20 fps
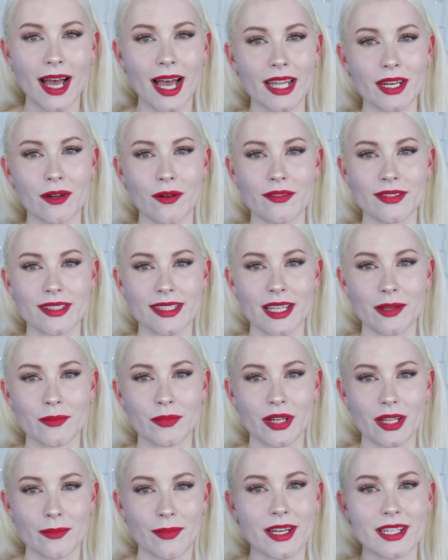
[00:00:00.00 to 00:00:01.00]
I know I've seen
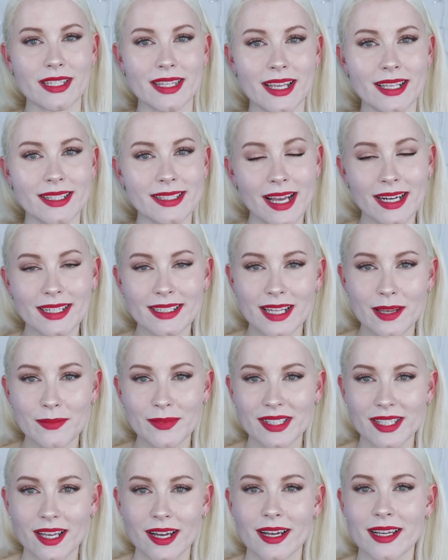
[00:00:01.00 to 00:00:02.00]
pretty much the exact
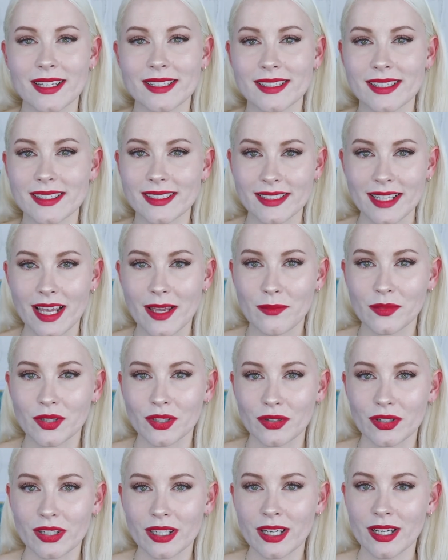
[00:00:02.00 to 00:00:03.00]
same size, same
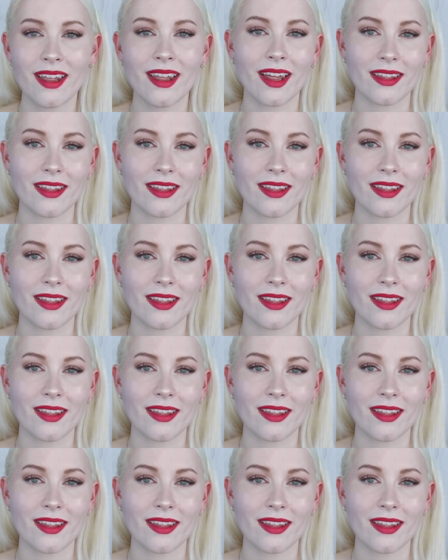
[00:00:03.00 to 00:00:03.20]
look,